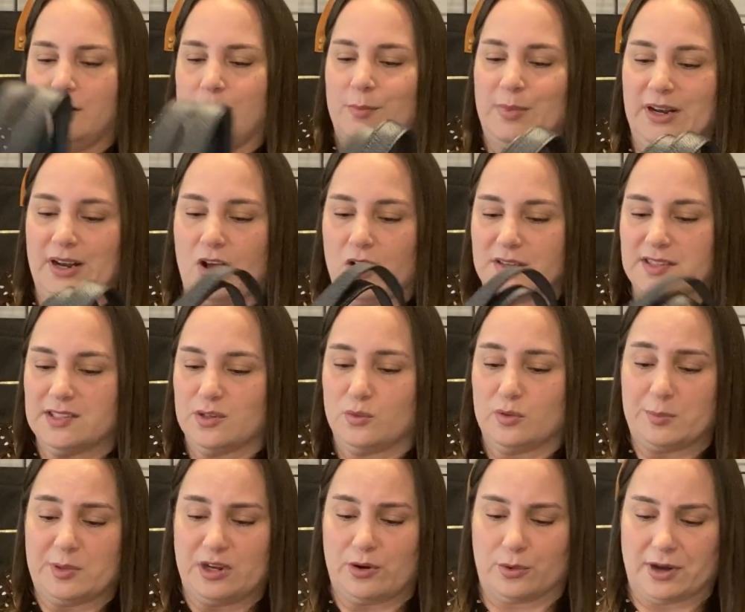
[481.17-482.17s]
But also
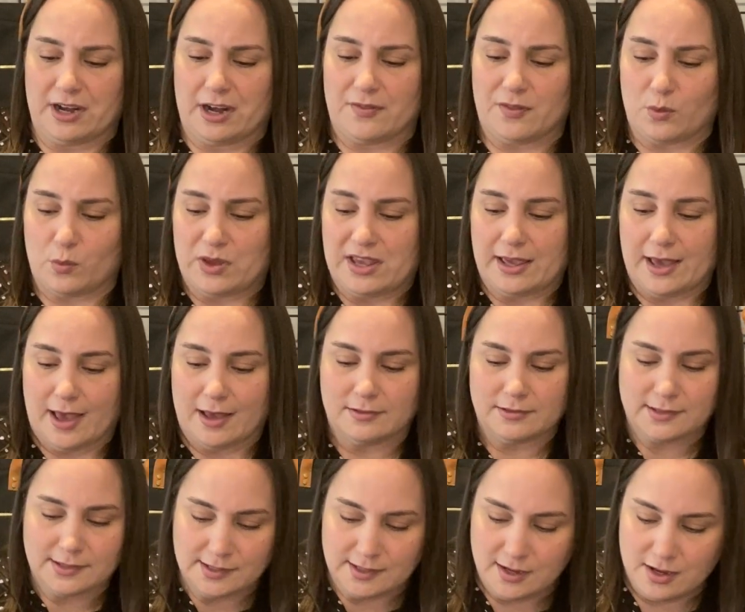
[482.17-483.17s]
would be great on the
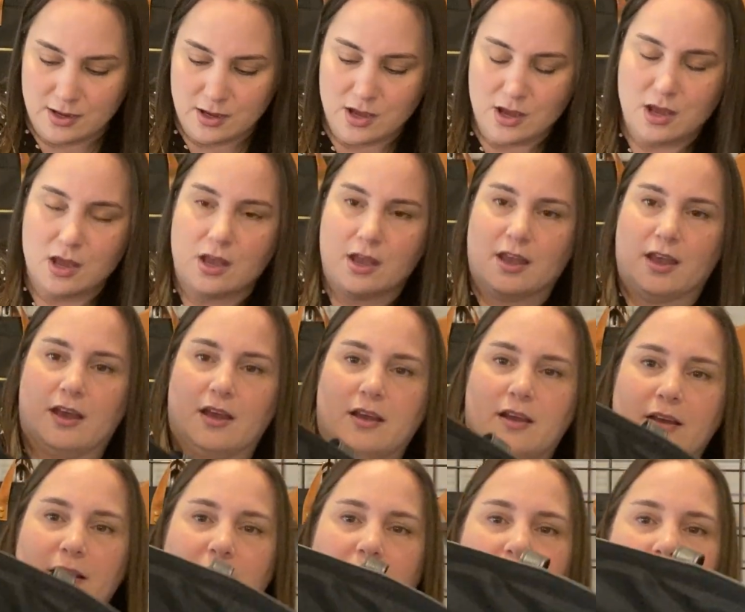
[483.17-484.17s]
weekends.
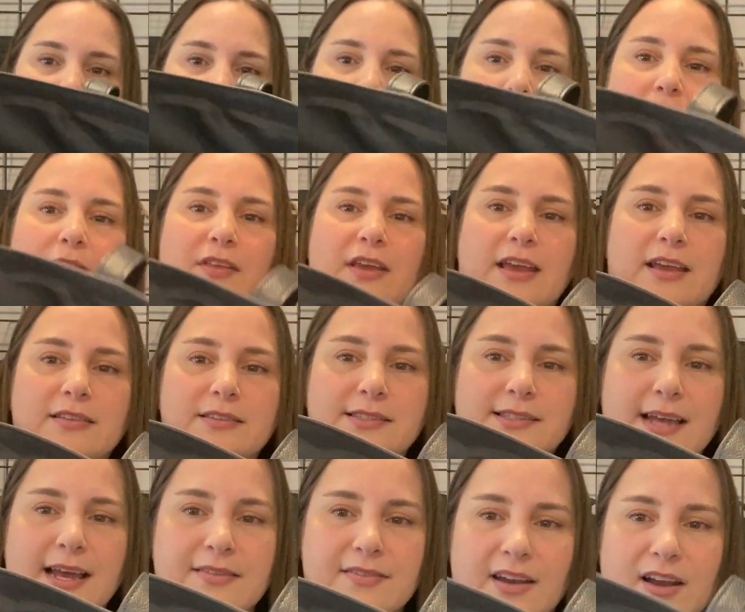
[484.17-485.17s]
On the
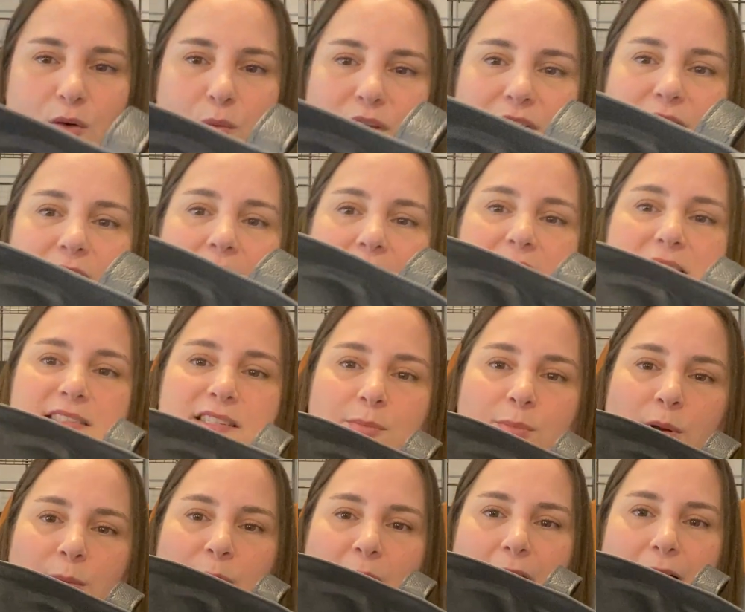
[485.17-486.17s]
inside there, we've got a
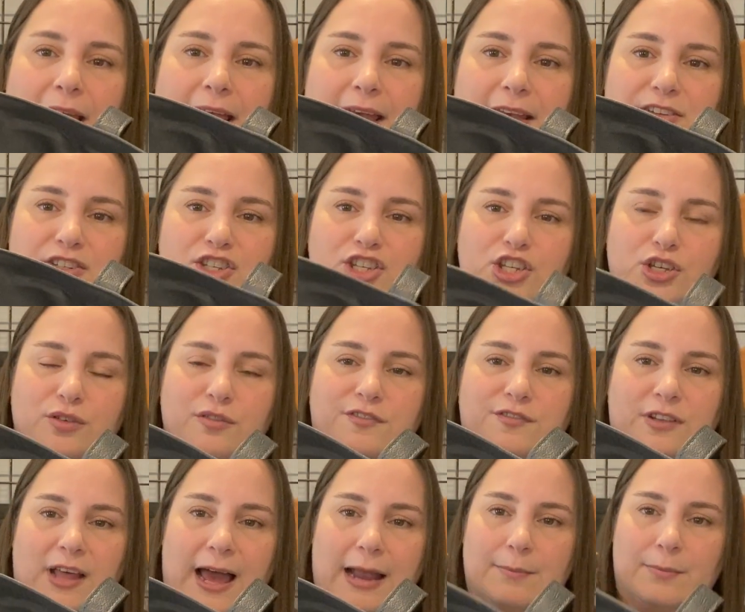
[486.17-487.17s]
zipper pocket and two
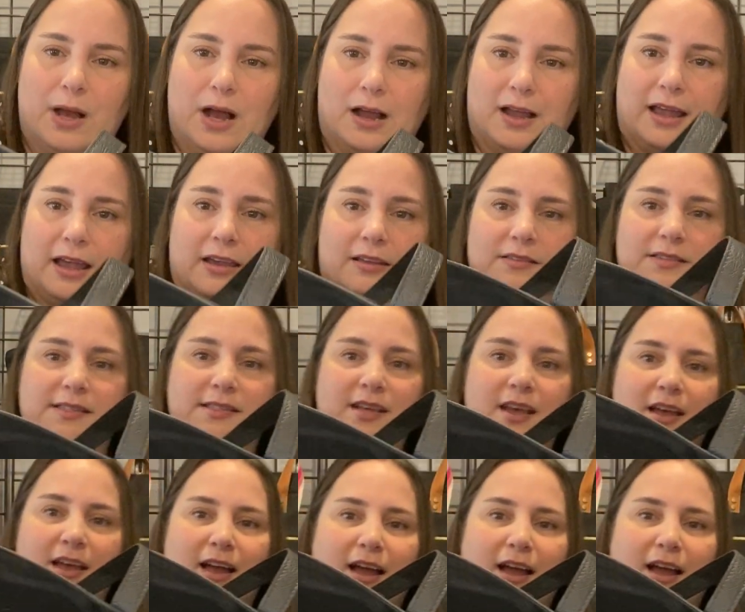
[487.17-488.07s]
flat pockets.